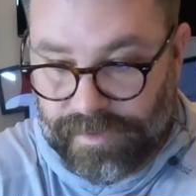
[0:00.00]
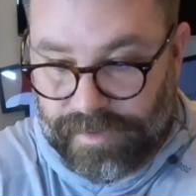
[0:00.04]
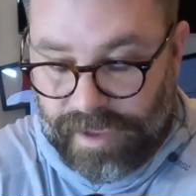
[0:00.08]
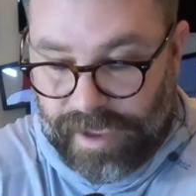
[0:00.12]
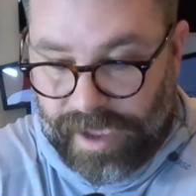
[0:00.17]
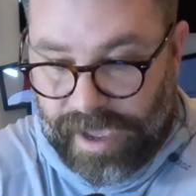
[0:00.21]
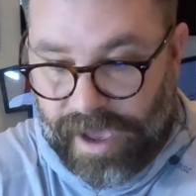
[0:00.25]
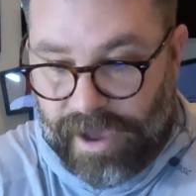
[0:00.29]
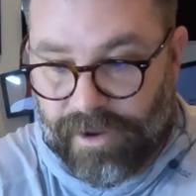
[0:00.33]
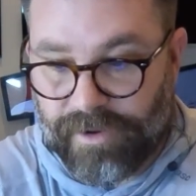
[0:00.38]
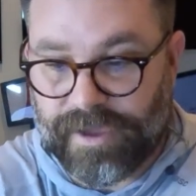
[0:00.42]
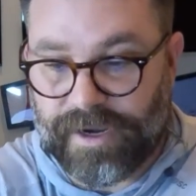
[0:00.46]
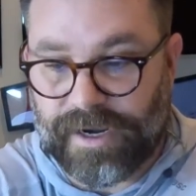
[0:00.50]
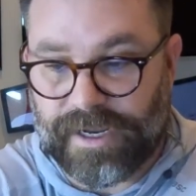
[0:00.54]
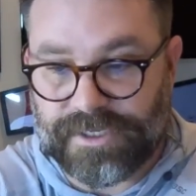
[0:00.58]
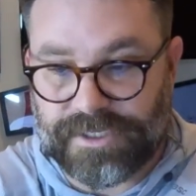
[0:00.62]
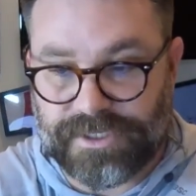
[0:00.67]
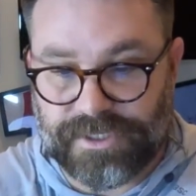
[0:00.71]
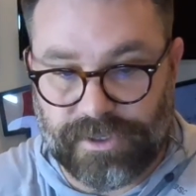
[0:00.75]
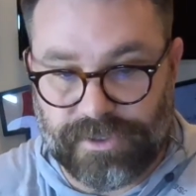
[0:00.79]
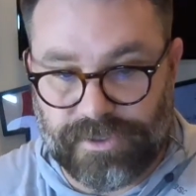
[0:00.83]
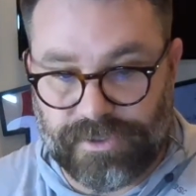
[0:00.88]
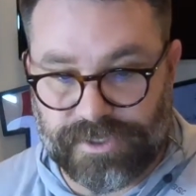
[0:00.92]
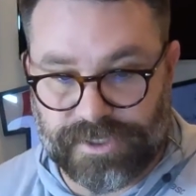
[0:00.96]
how can I
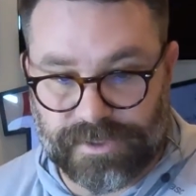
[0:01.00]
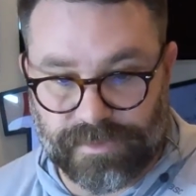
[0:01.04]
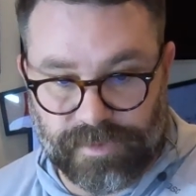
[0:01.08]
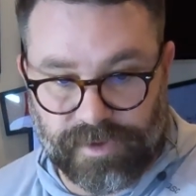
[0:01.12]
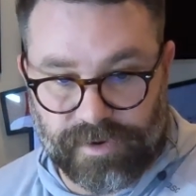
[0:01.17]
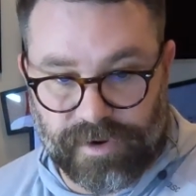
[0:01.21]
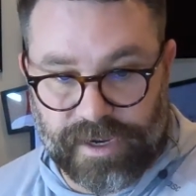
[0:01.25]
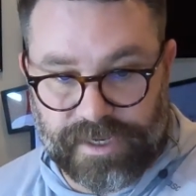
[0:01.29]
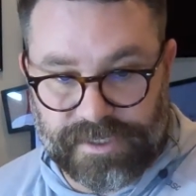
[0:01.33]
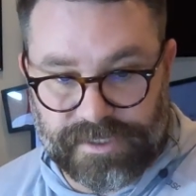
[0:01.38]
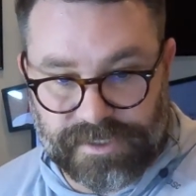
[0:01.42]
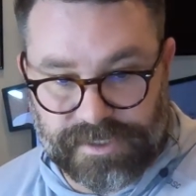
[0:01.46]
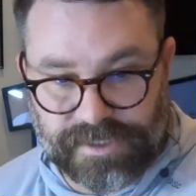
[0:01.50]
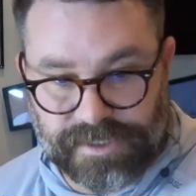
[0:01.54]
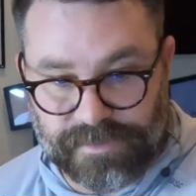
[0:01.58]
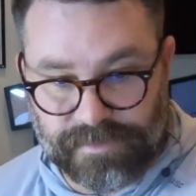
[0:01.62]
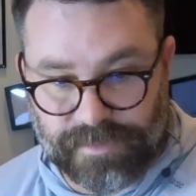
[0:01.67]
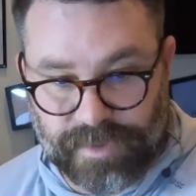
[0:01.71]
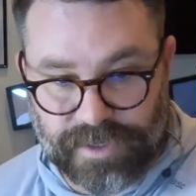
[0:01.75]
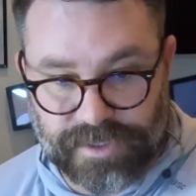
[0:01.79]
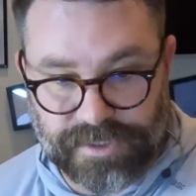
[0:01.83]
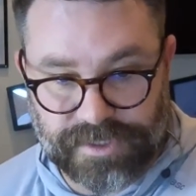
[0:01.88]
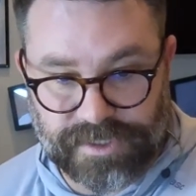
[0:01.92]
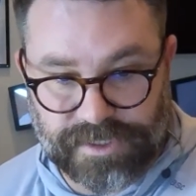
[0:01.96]
show you some grace and some
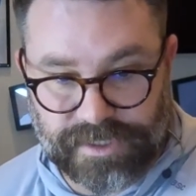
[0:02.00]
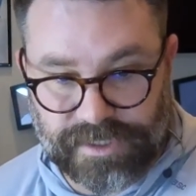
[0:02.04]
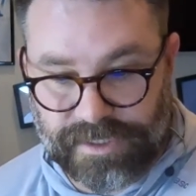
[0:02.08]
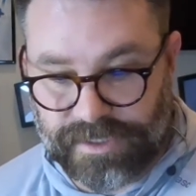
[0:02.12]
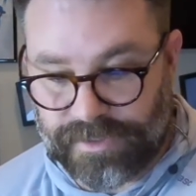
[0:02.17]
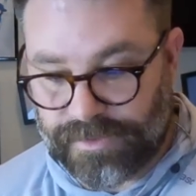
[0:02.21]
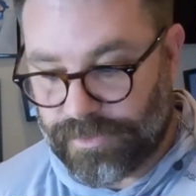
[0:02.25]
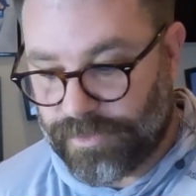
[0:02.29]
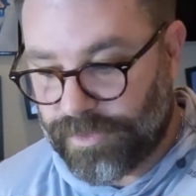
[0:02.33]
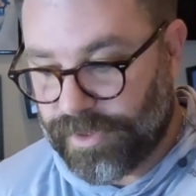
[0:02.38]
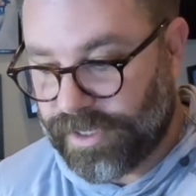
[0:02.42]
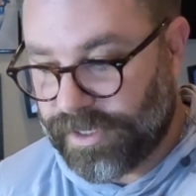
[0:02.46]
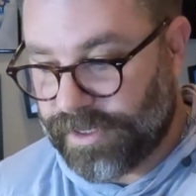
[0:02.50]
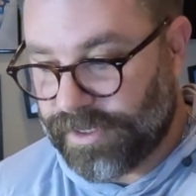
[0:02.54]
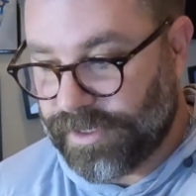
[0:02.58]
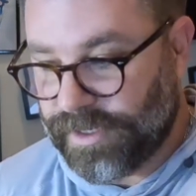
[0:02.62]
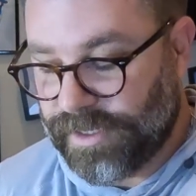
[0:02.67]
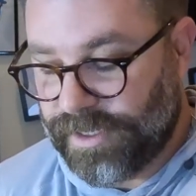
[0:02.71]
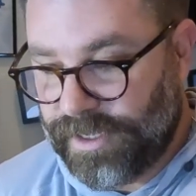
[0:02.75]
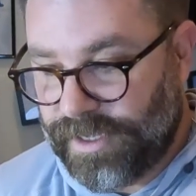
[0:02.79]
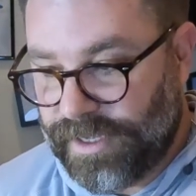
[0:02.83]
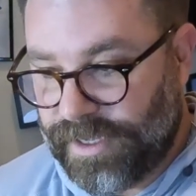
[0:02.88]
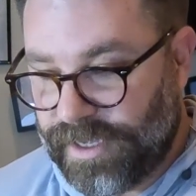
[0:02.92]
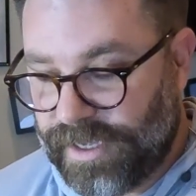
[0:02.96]
mercy
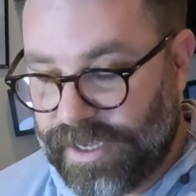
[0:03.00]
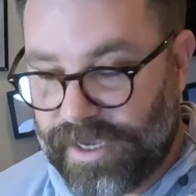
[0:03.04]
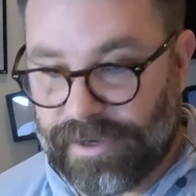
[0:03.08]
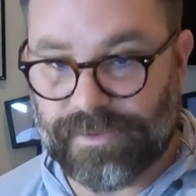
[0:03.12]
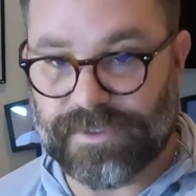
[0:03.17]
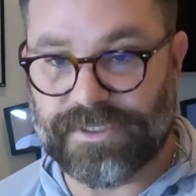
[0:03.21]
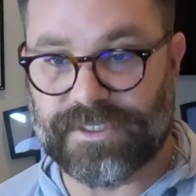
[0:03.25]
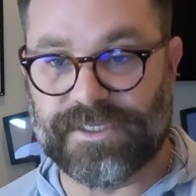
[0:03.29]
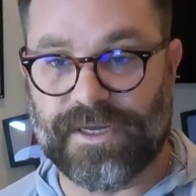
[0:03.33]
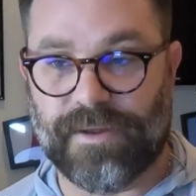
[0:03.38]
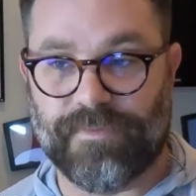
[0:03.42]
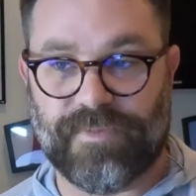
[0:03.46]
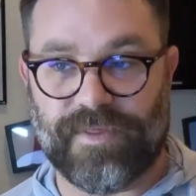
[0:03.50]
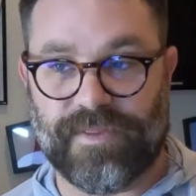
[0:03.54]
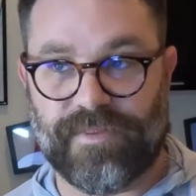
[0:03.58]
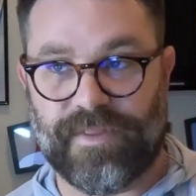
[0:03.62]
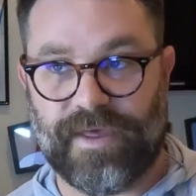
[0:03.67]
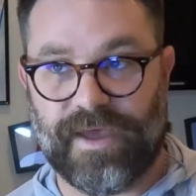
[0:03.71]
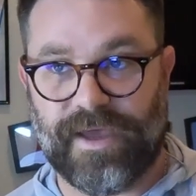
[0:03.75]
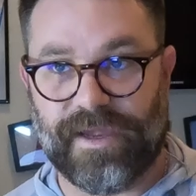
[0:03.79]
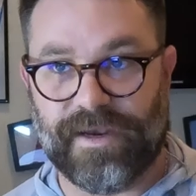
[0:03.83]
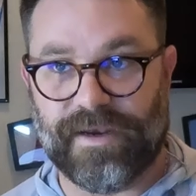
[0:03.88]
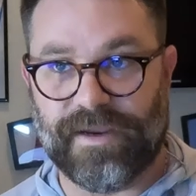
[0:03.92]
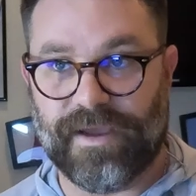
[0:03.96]
when it was something
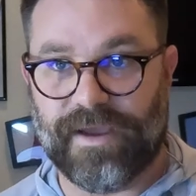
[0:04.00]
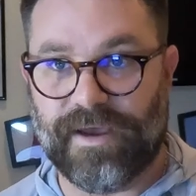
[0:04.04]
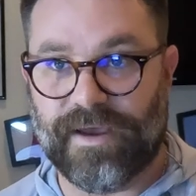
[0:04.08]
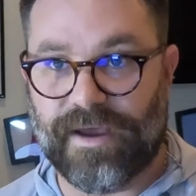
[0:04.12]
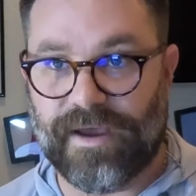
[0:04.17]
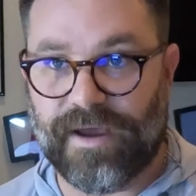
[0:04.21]
that